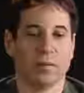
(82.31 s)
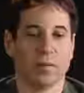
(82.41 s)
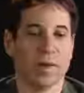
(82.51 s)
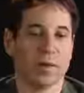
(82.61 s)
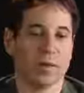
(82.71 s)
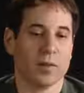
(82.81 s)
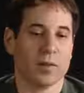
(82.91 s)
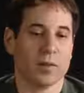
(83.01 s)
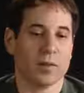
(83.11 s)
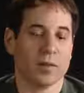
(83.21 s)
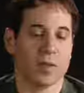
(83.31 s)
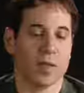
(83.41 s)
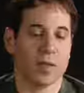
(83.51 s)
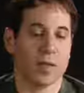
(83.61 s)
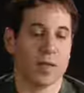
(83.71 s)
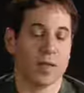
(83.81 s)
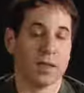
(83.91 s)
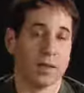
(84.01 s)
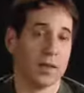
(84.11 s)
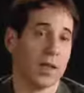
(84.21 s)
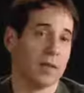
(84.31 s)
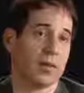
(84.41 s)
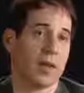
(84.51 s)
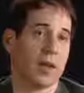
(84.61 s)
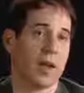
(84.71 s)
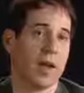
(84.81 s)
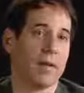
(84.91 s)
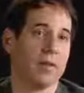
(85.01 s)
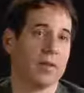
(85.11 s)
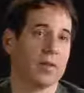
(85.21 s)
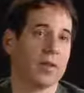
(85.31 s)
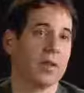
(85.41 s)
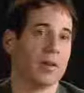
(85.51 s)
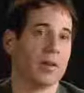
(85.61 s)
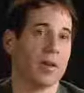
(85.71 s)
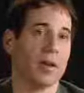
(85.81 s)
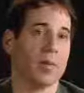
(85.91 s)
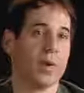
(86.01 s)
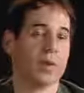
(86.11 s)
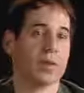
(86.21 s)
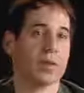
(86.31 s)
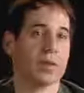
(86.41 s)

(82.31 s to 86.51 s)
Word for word: records since then is the length of the average single. I'll bet